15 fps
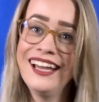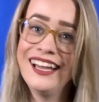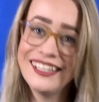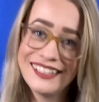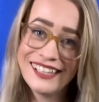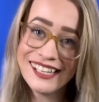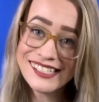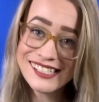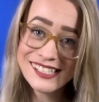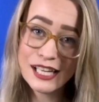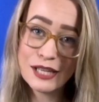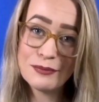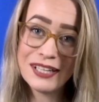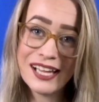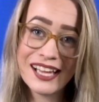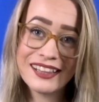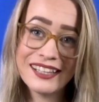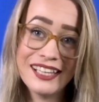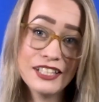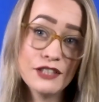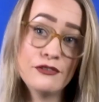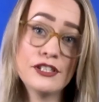It does seem like
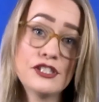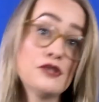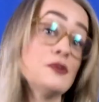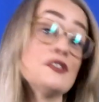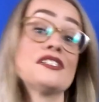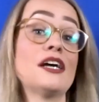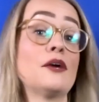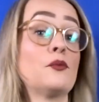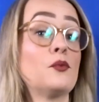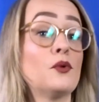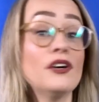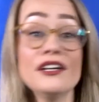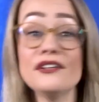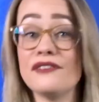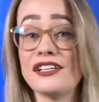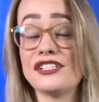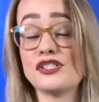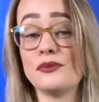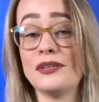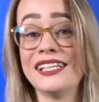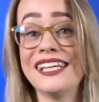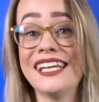the individuals that were
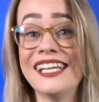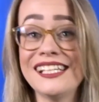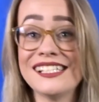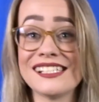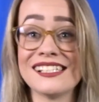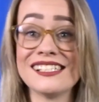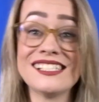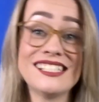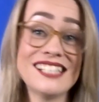eventually eaten